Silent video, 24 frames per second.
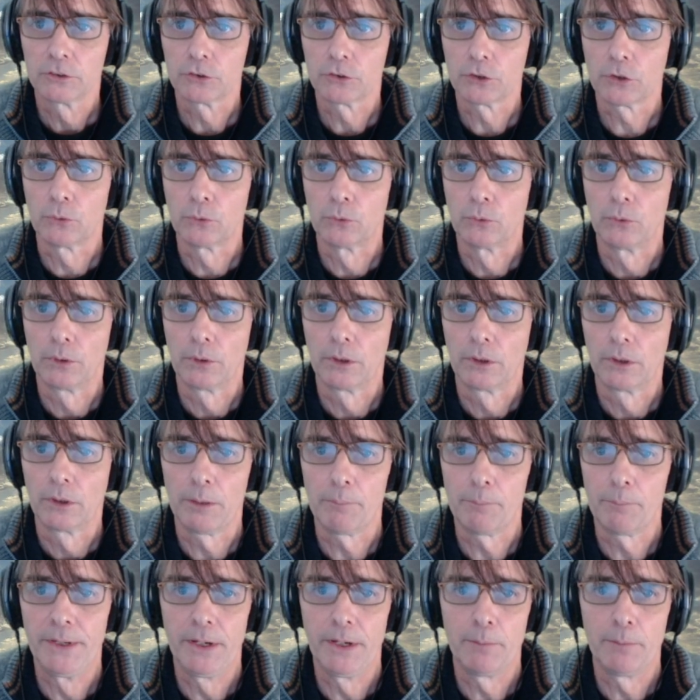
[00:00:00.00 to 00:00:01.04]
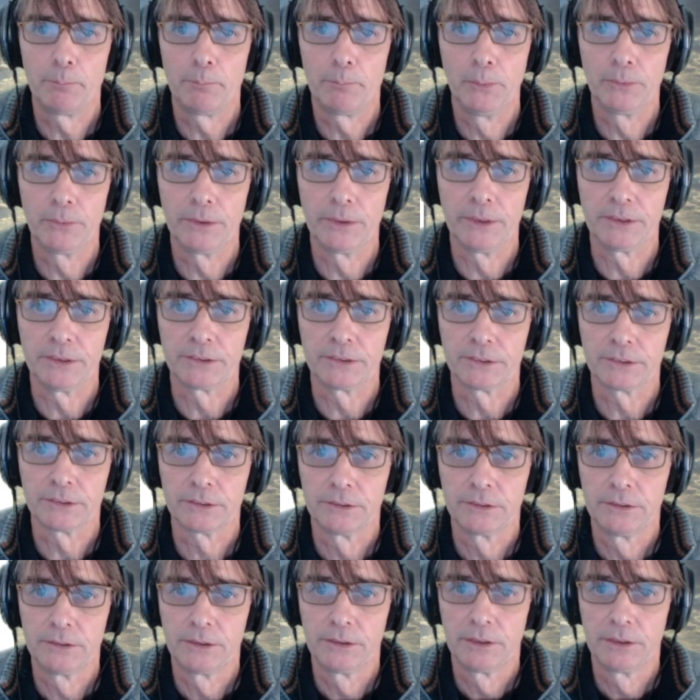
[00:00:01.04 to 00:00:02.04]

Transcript: So let me then put this,